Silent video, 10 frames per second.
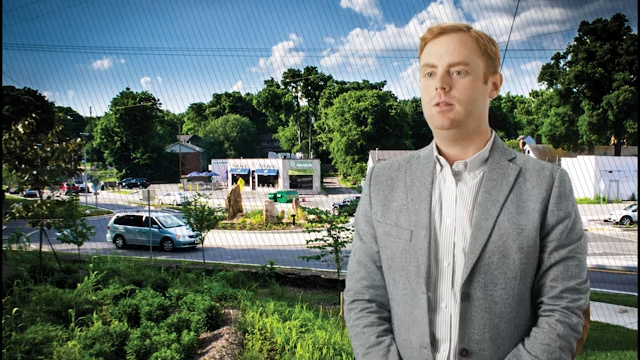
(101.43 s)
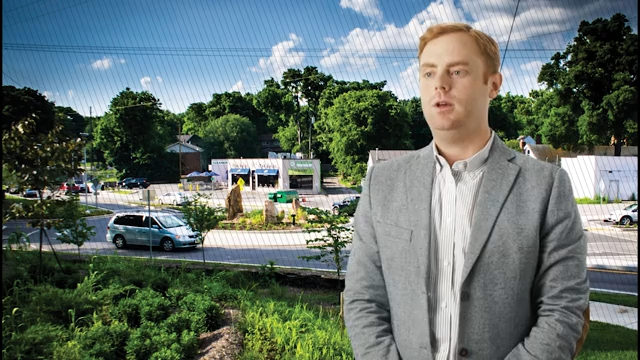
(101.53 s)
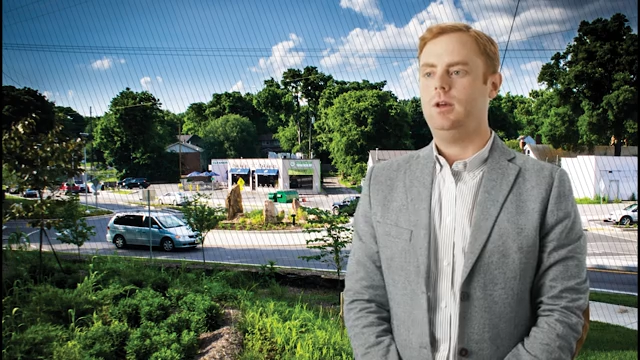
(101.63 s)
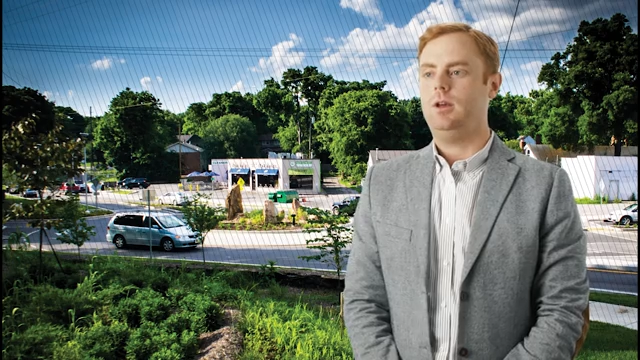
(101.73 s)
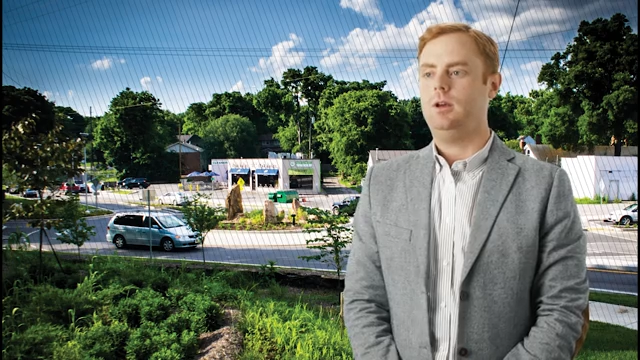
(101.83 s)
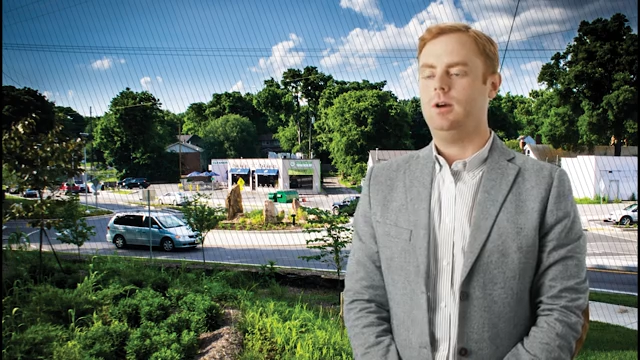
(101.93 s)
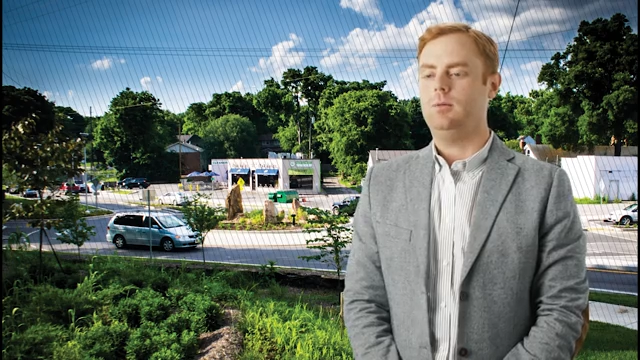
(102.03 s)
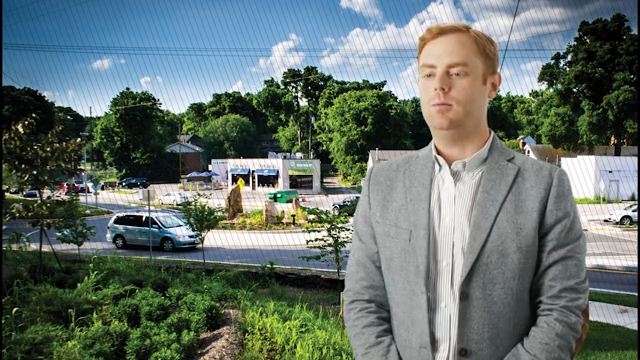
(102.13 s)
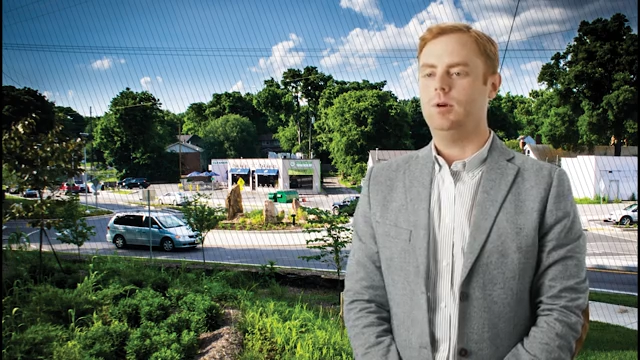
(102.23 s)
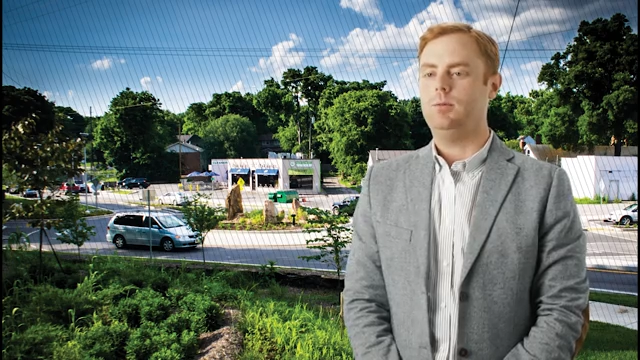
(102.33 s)
they
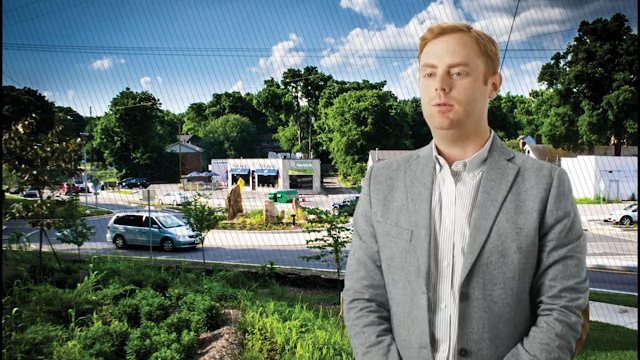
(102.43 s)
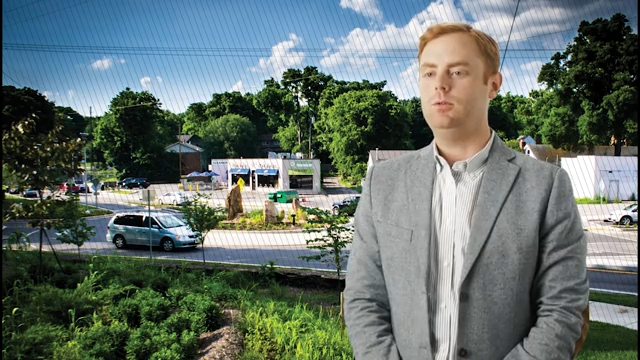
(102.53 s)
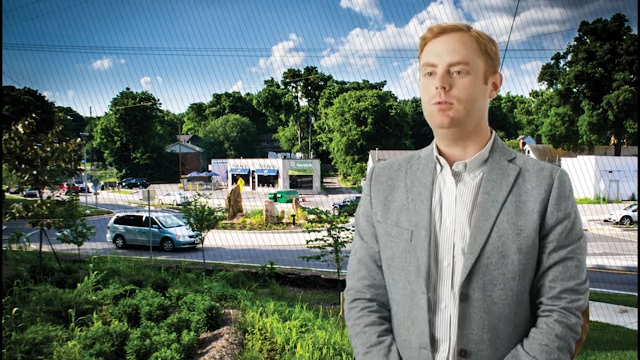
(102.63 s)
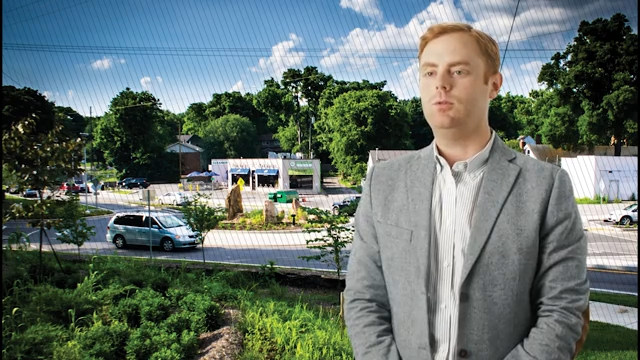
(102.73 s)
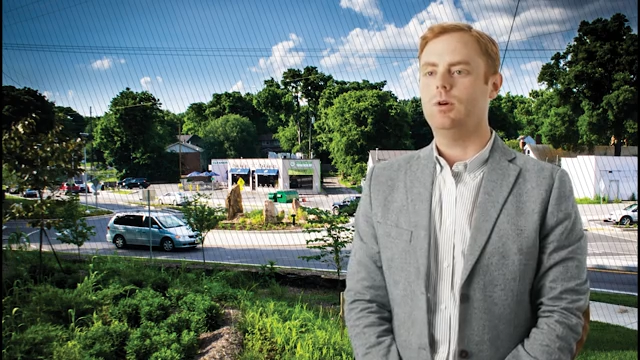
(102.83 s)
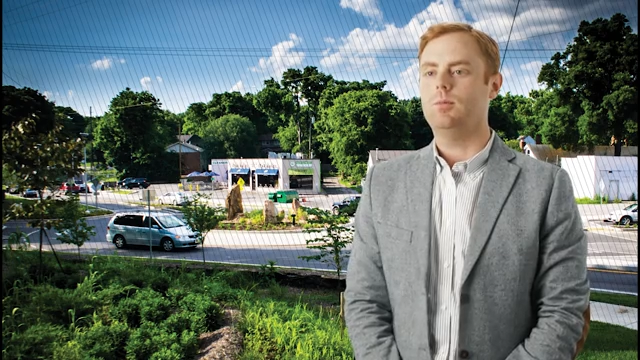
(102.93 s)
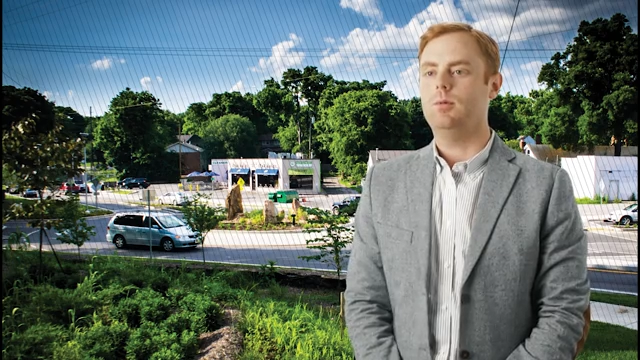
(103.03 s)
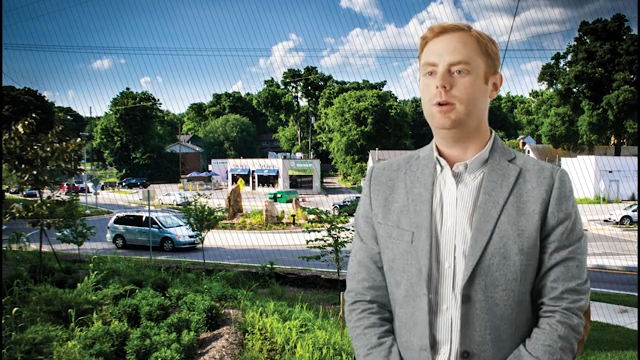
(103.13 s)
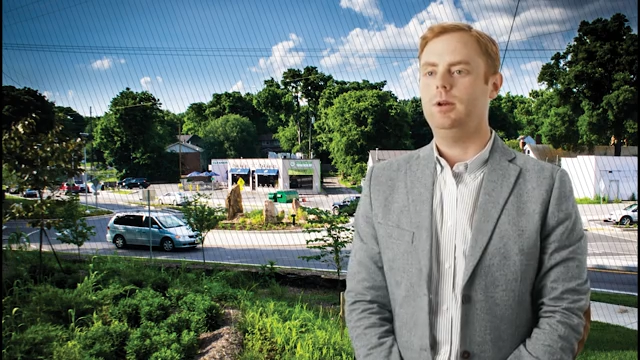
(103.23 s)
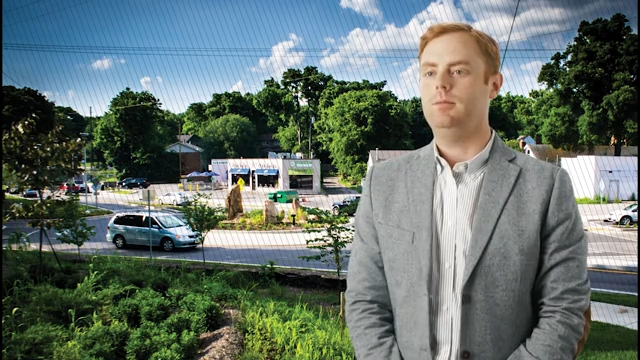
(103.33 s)
were able to
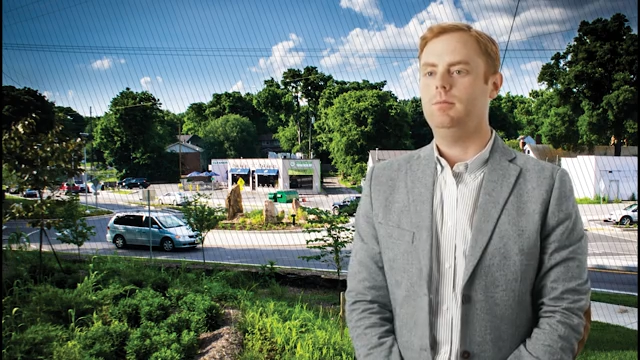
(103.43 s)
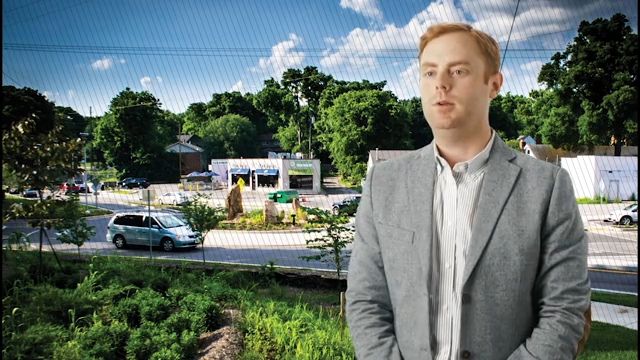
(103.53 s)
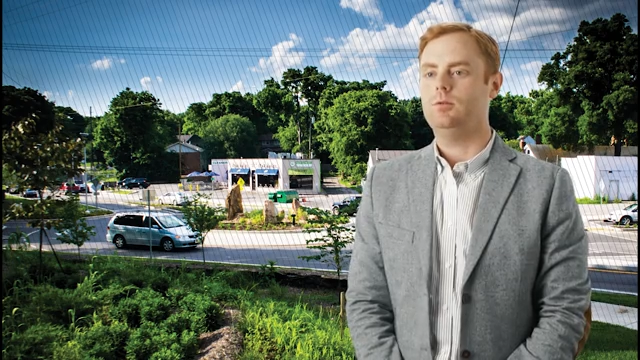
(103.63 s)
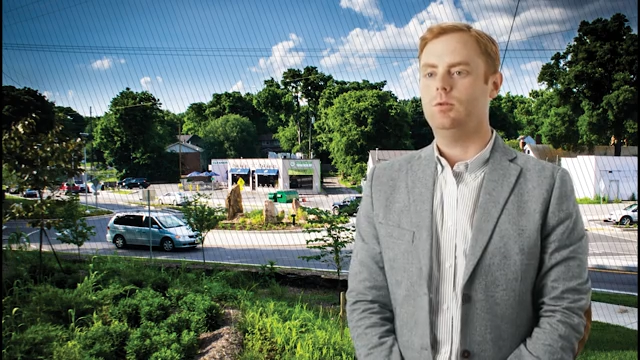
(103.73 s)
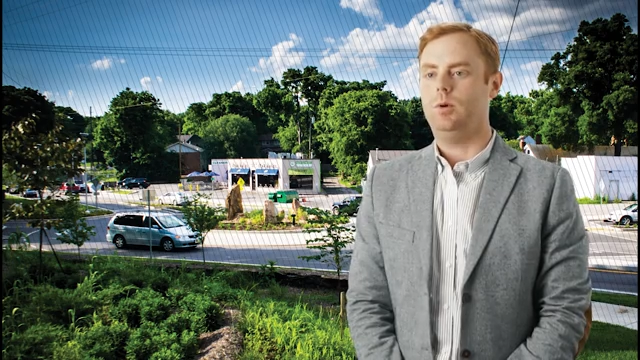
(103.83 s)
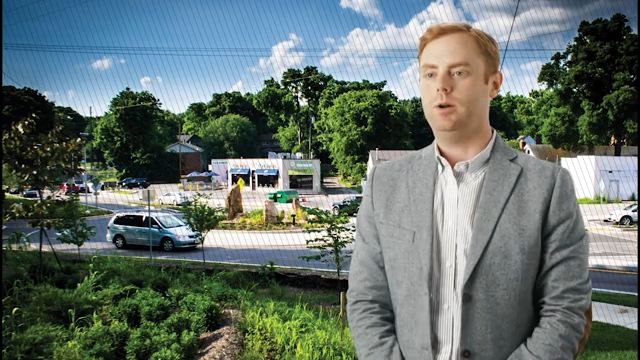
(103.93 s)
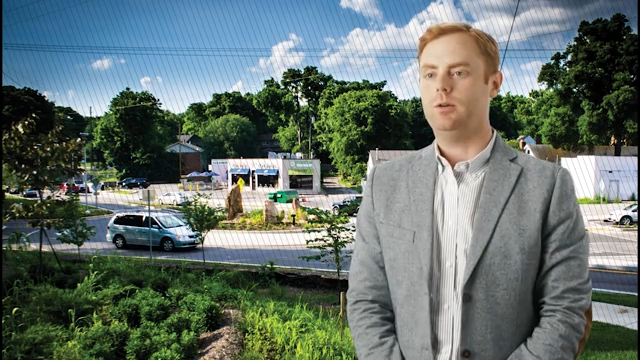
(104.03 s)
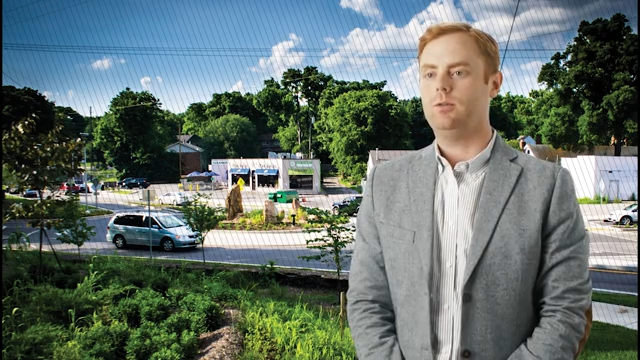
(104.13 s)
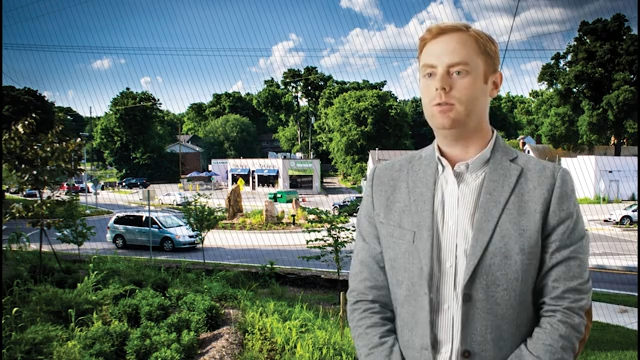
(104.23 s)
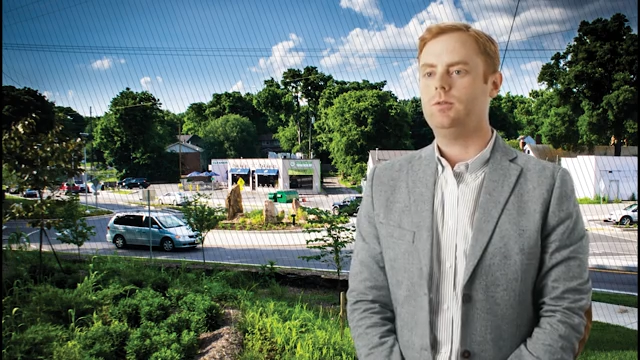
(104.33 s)
incorporate Metro
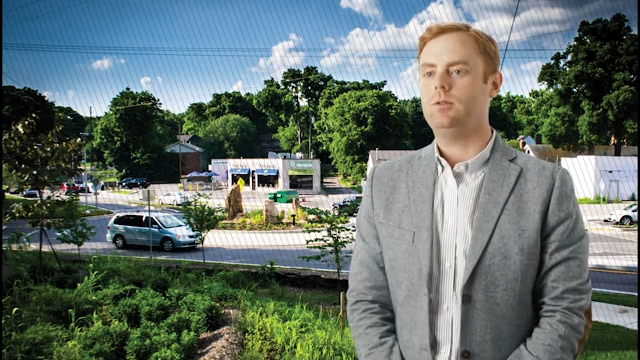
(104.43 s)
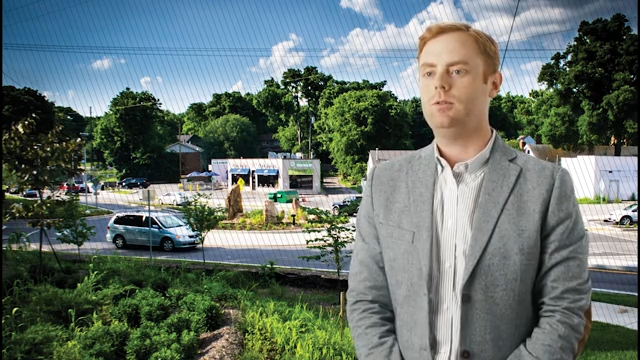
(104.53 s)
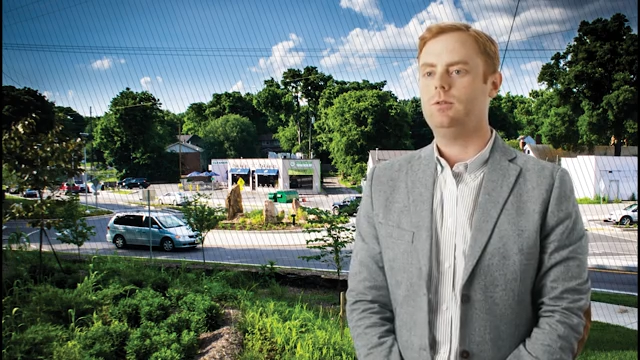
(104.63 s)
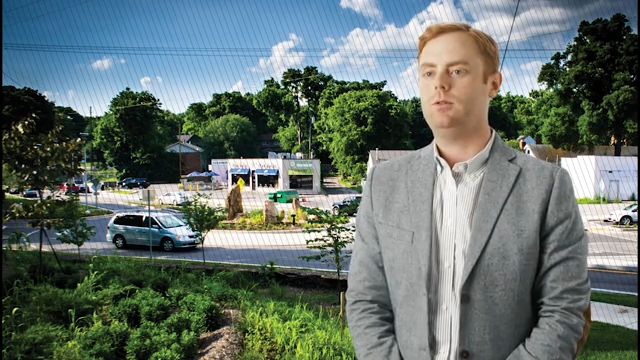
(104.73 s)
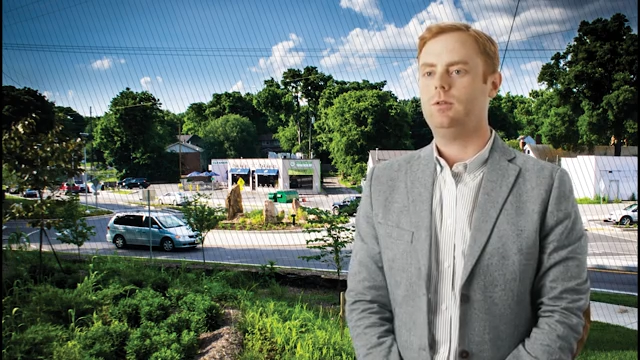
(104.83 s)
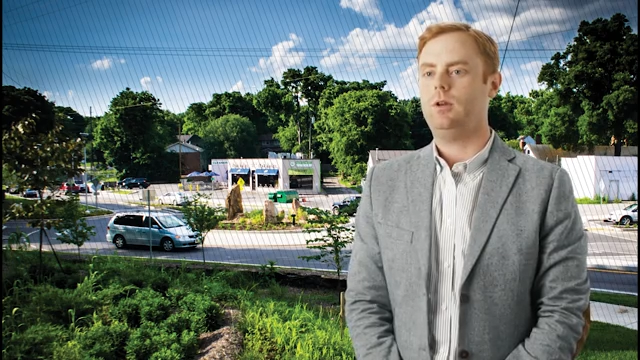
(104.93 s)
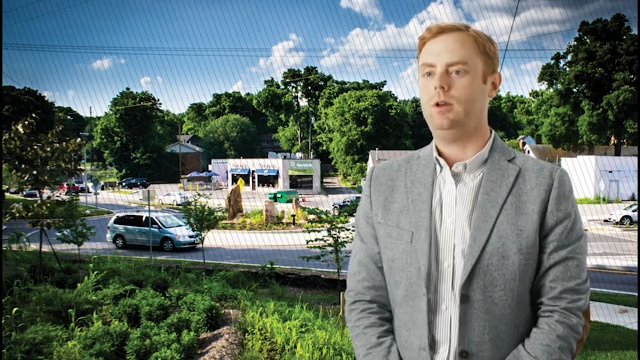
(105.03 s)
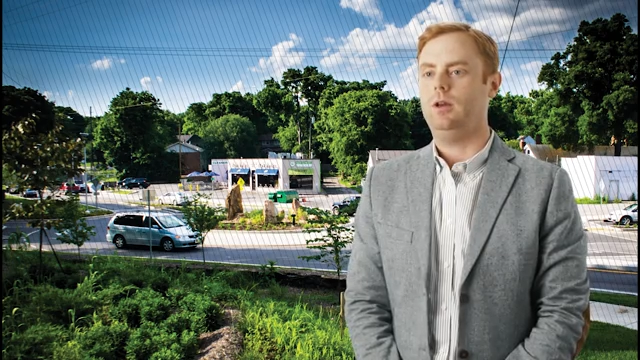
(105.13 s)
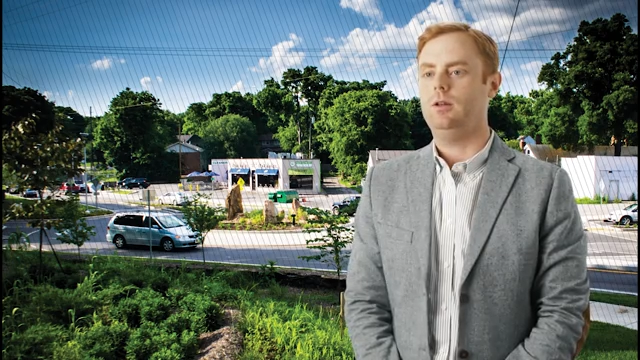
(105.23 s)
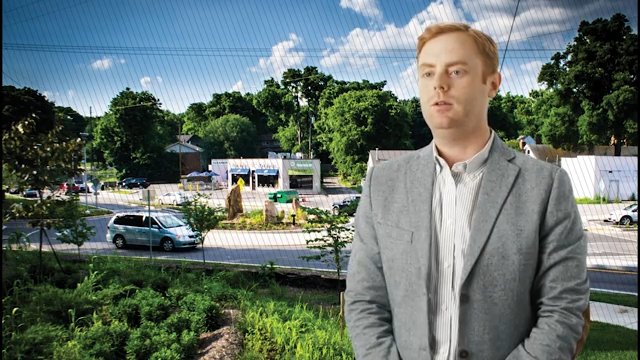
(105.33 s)
Water Services
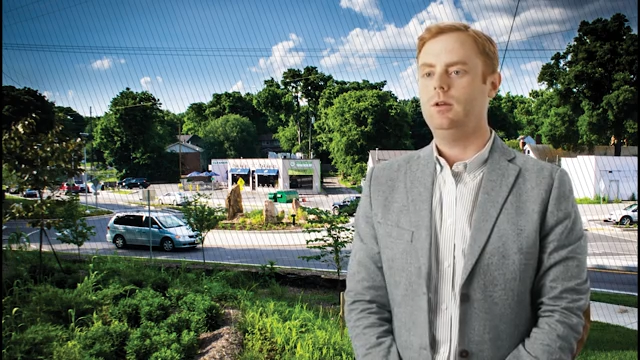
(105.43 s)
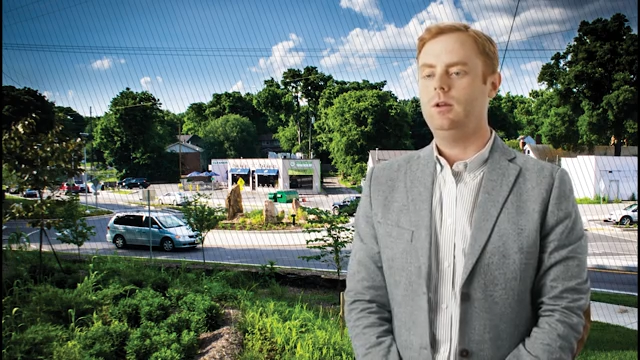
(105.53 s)
and